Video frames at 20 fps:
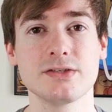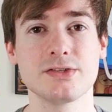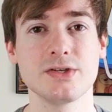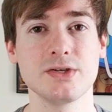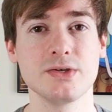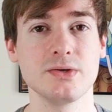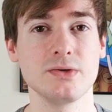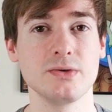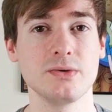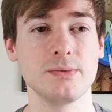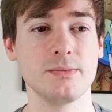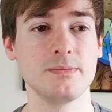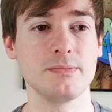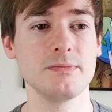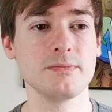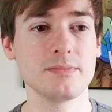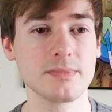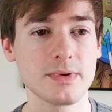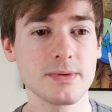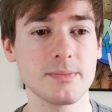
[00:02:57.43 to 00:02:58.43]
to
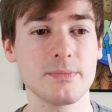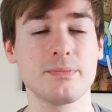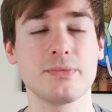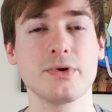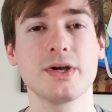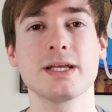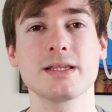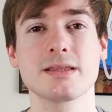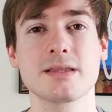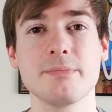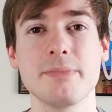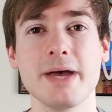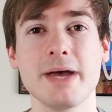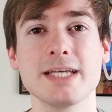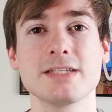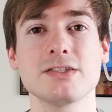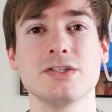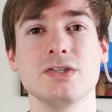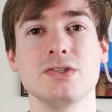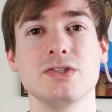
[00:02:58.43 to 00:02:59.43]
bring the
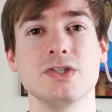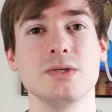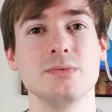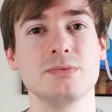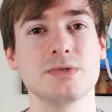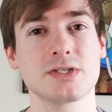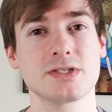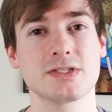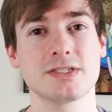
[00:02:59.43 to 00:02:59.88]
best YouTube